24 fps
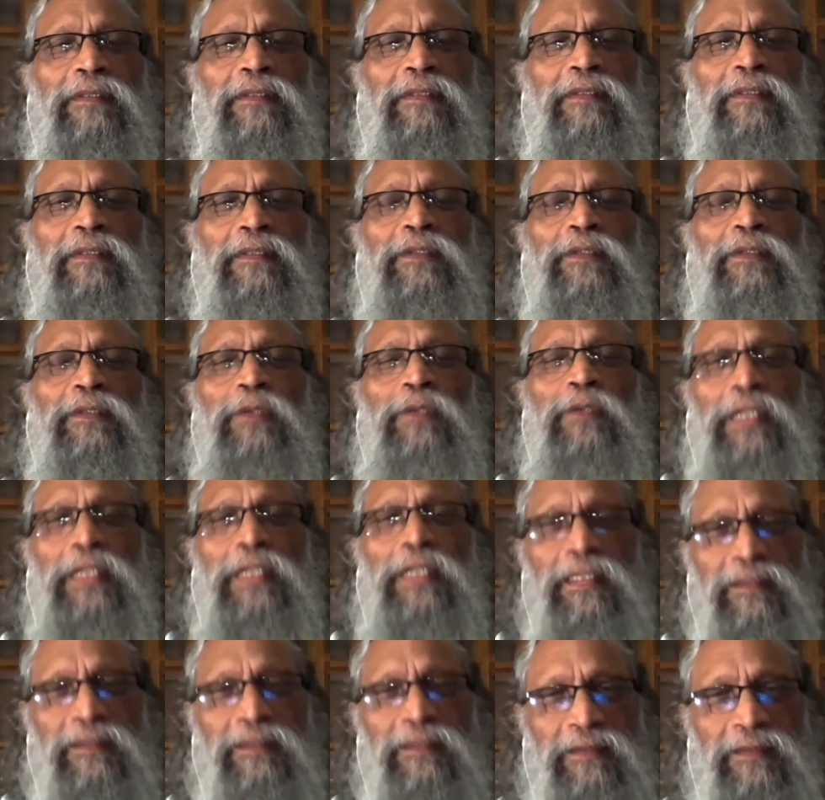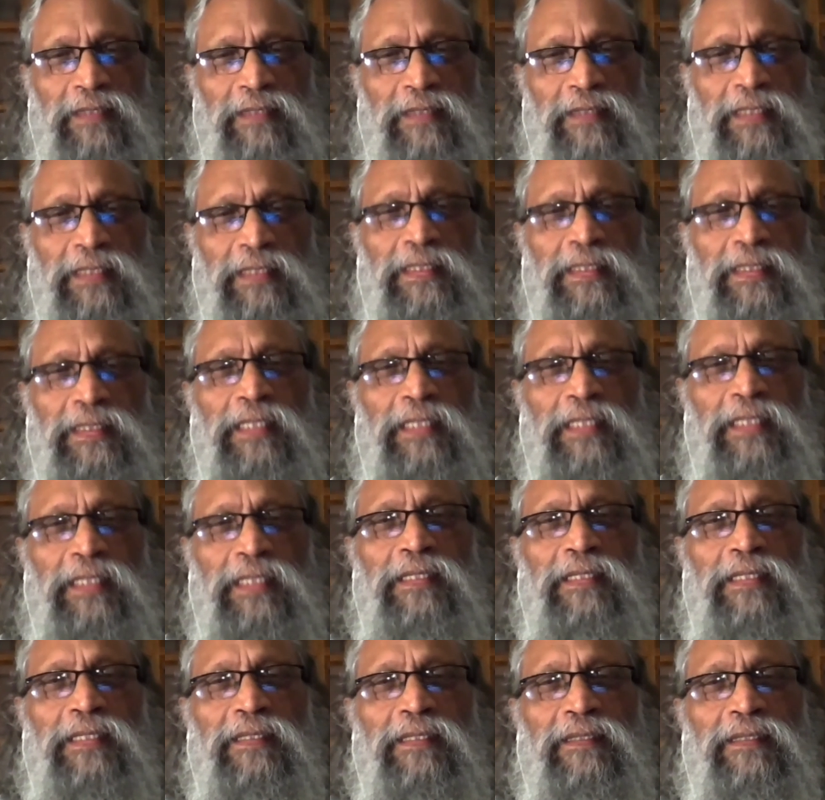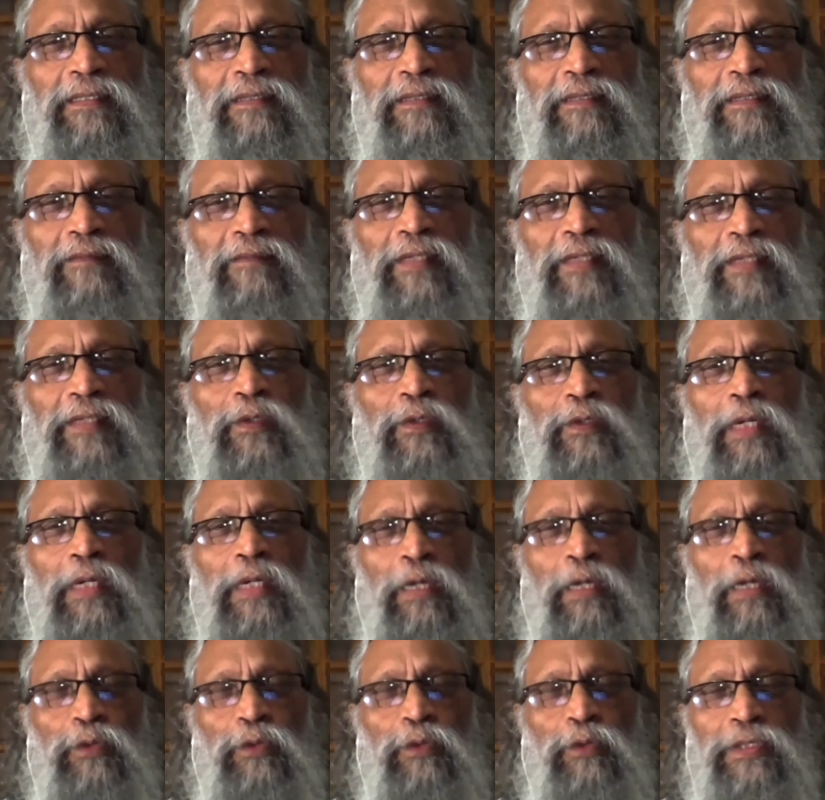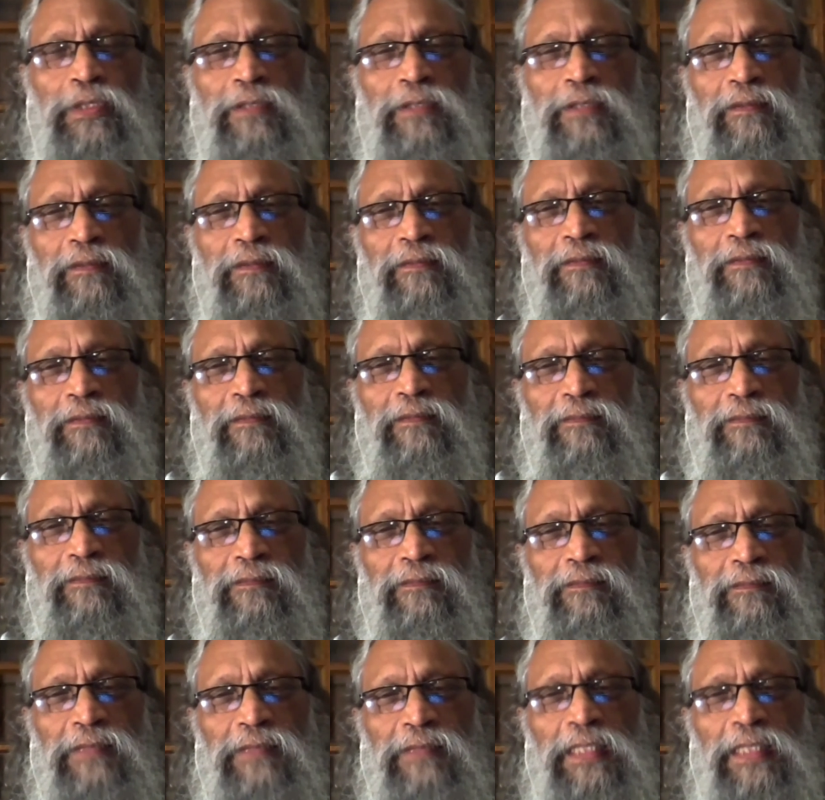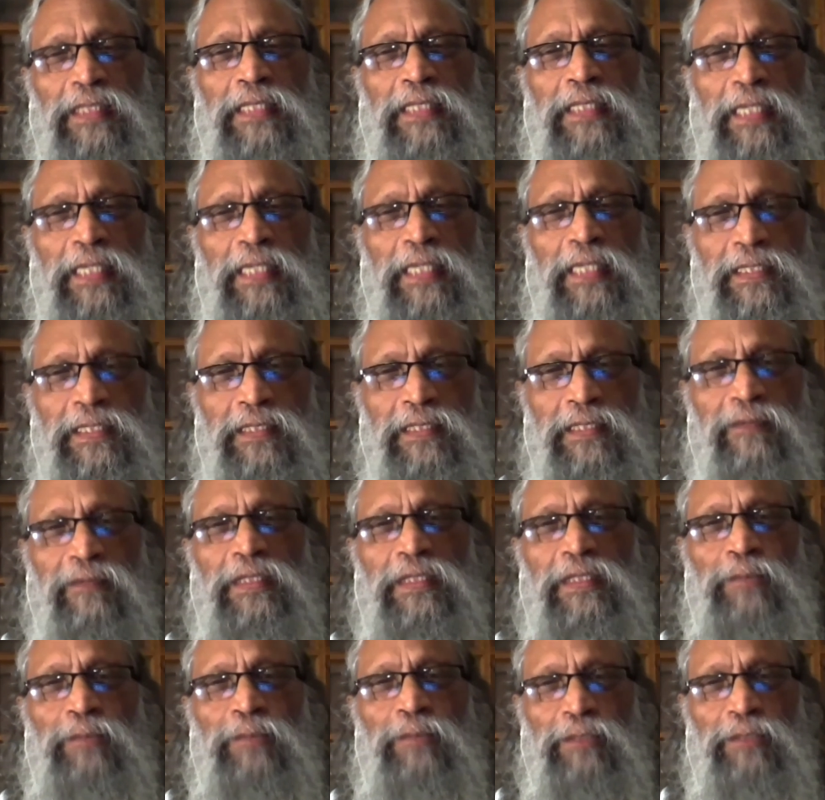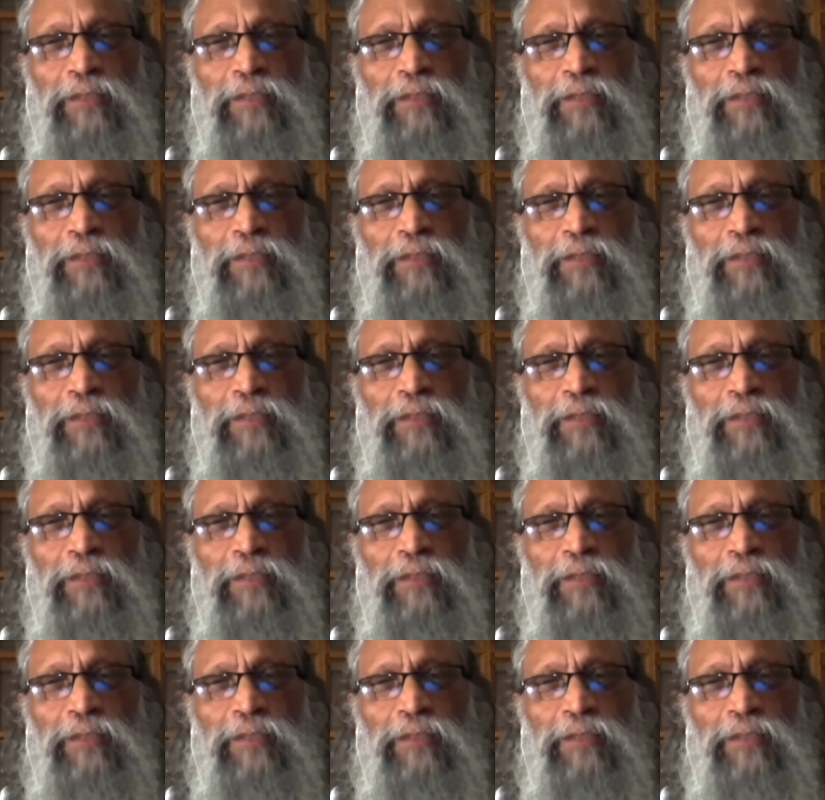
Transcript: you can test it when you are out in the nature with the people.